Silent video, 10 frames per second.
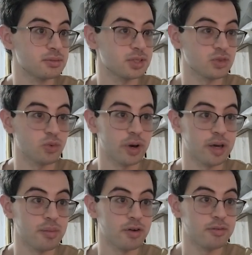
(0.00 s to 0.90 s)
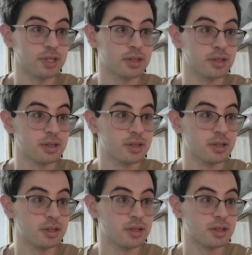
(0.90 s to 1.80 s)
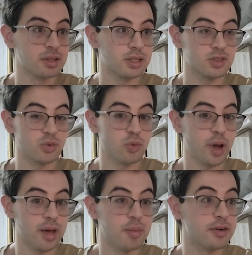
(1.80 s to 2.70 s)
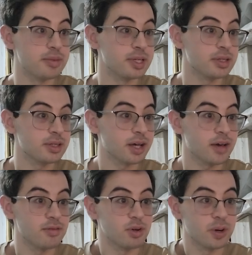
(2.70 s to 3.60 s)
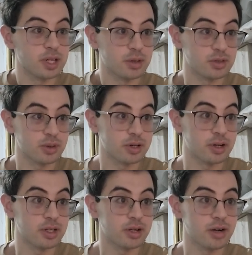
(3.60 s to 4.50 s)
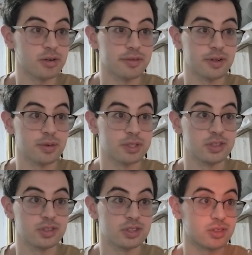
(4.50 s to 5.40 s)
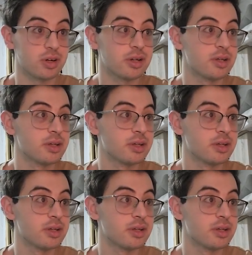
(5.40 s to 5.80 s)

This is way above me. This is way above me. I have no idea what's going on here. I don't even know what these things are.